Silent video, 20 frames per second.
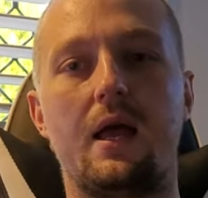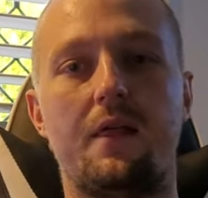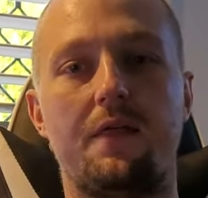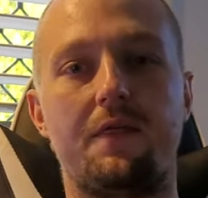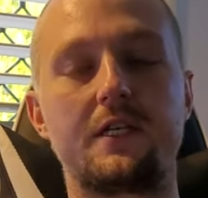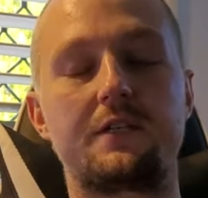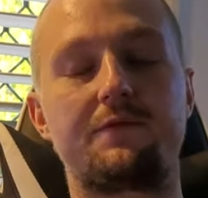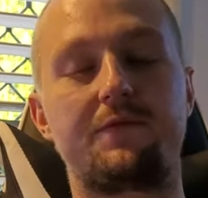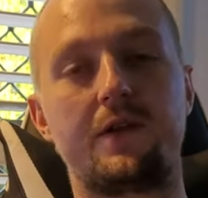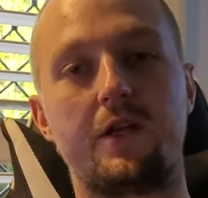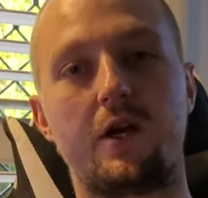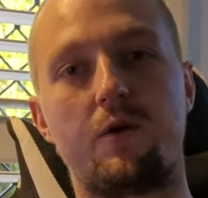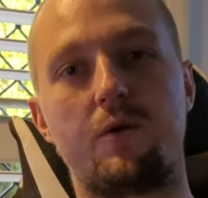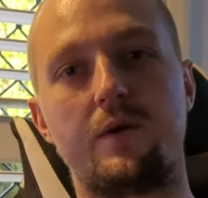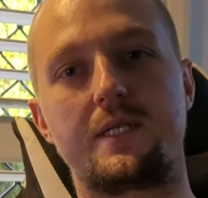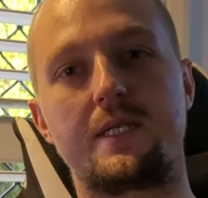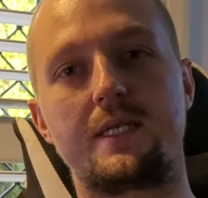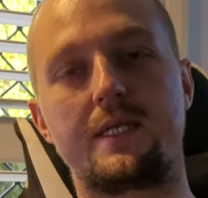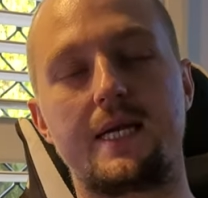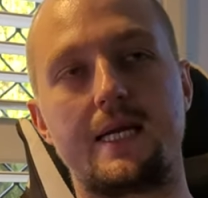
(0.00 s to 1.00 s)
this video
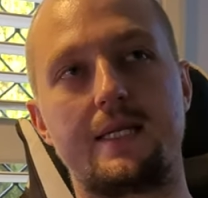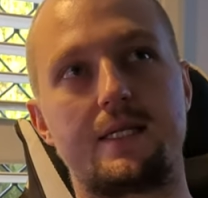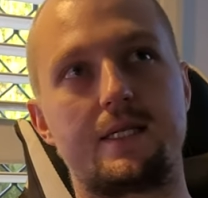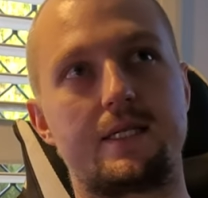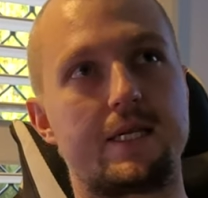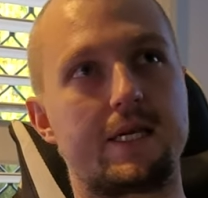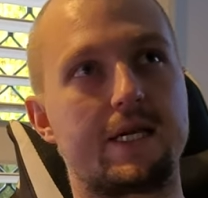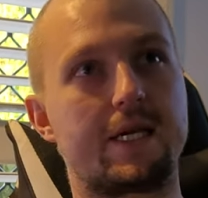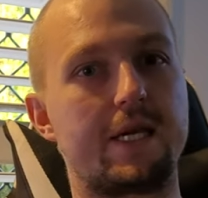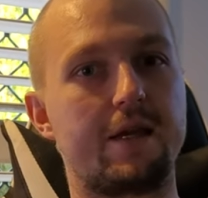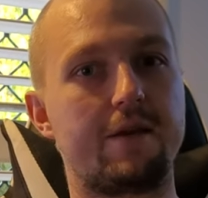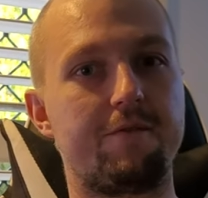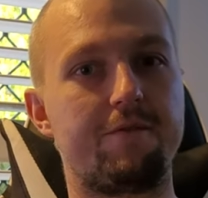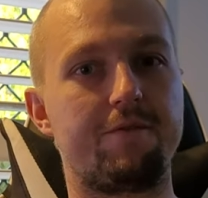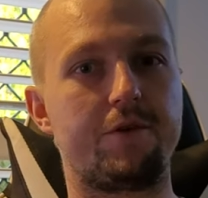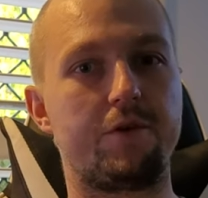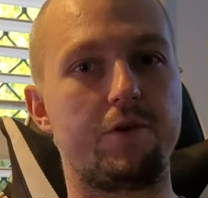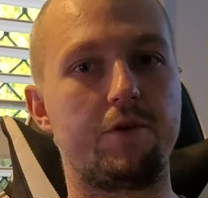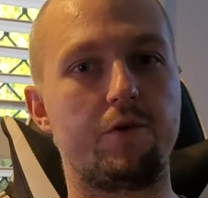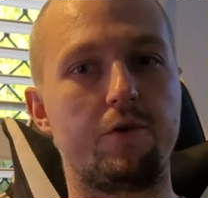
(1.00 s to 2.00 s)
is intended to give
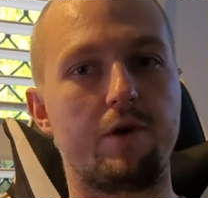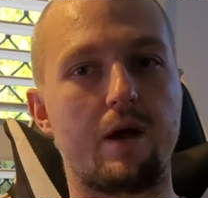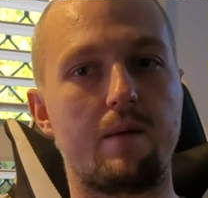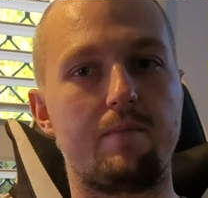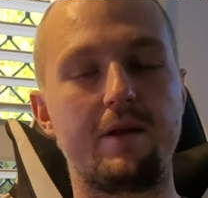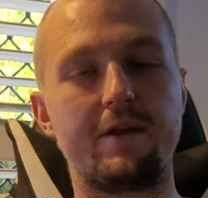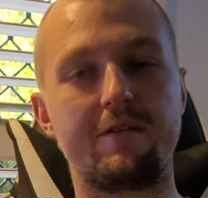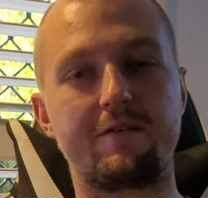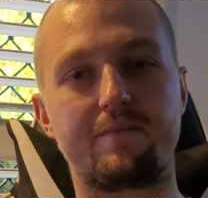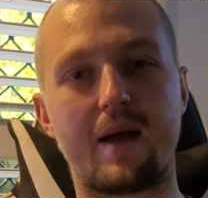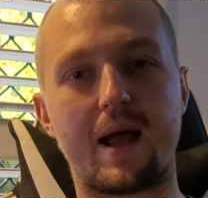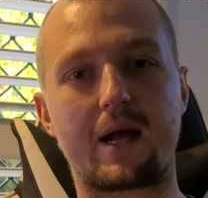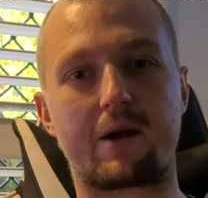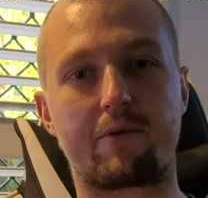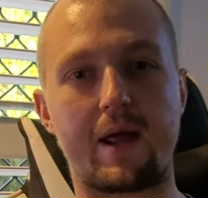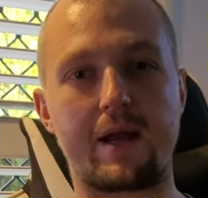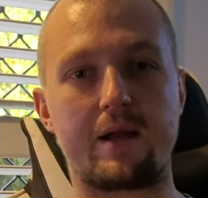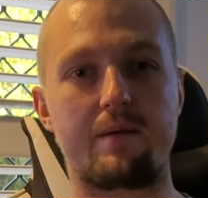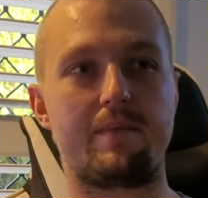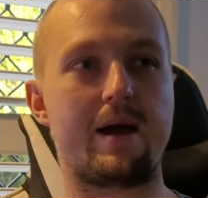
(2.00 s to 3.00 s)
you a bit of
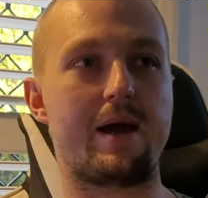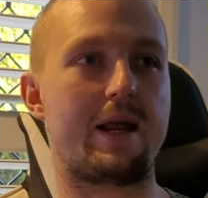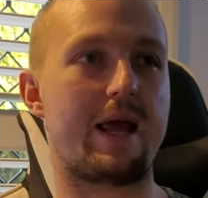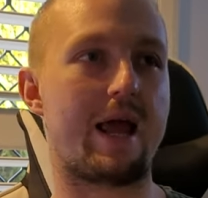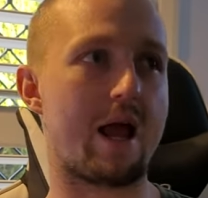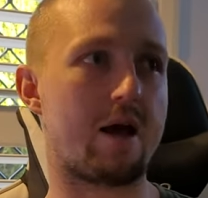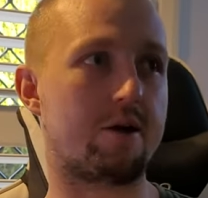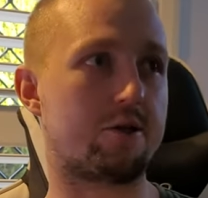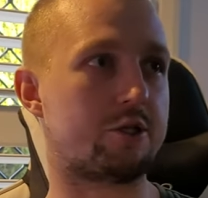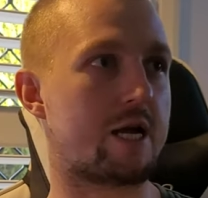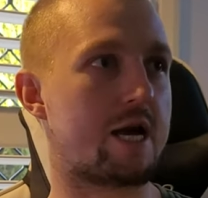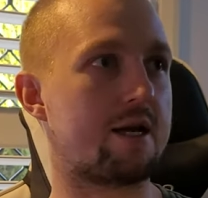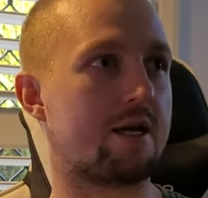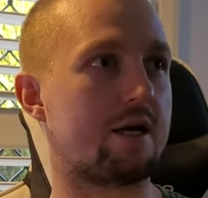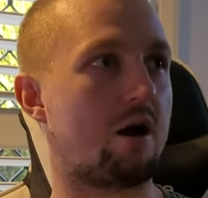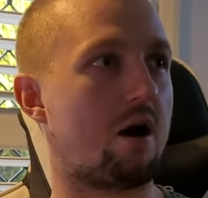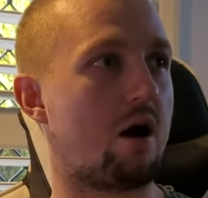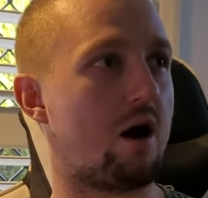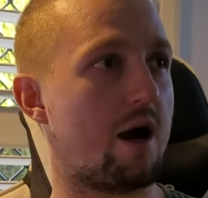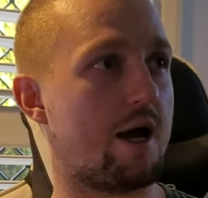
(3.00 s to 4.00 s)
background about how Jan and
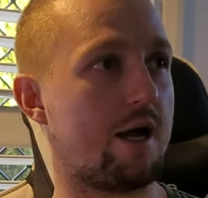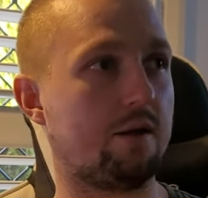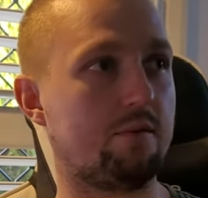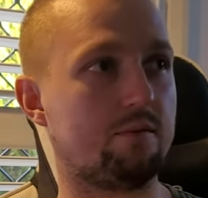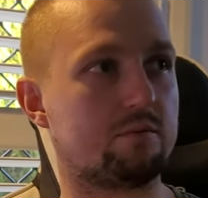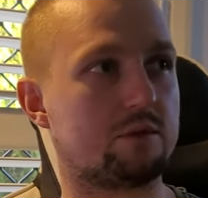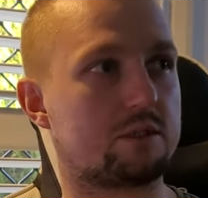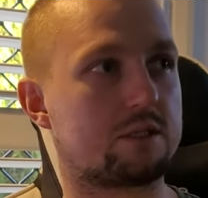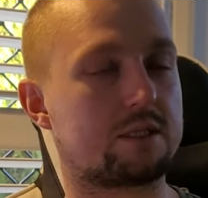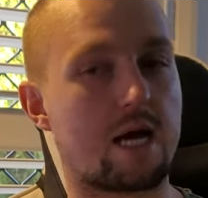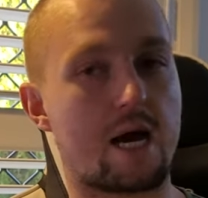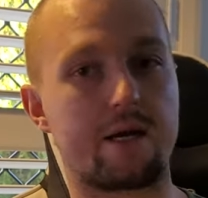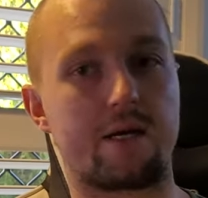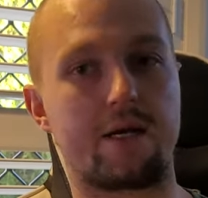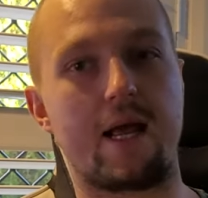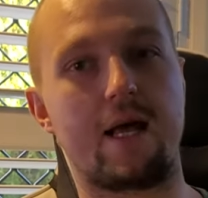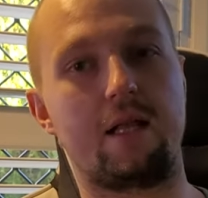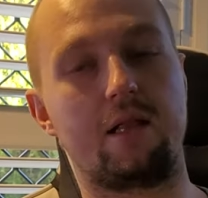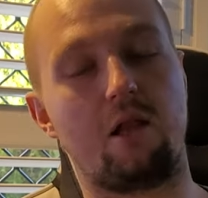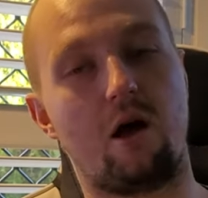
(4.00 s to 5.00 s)
I started
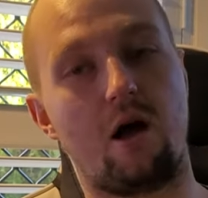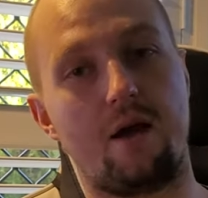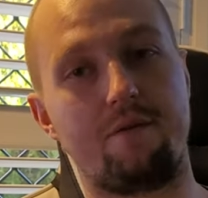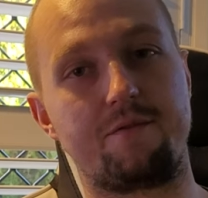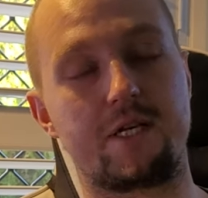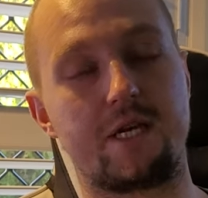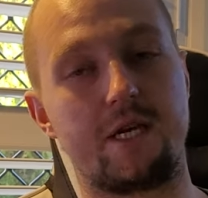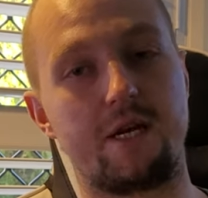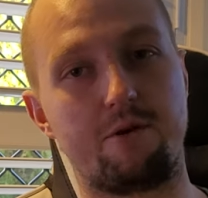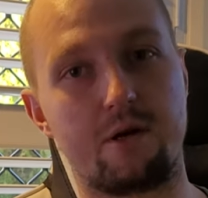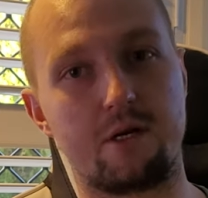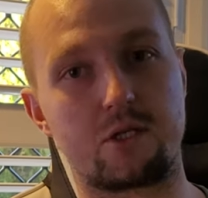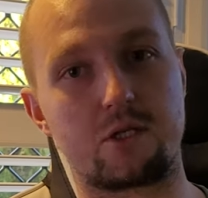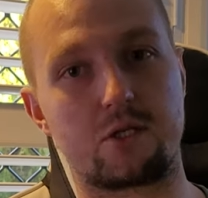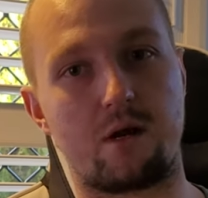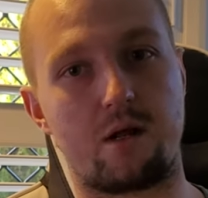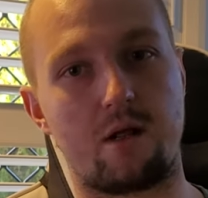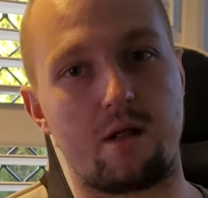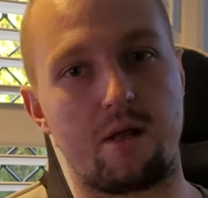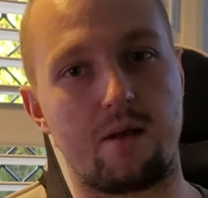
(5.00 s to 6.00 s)
our lives here in
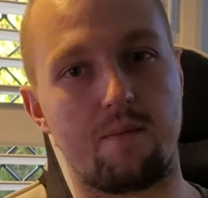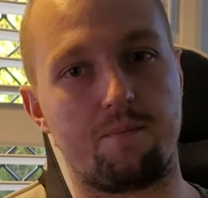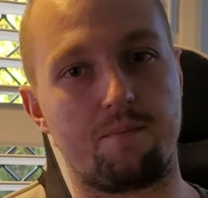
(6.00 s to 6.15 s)
Australia.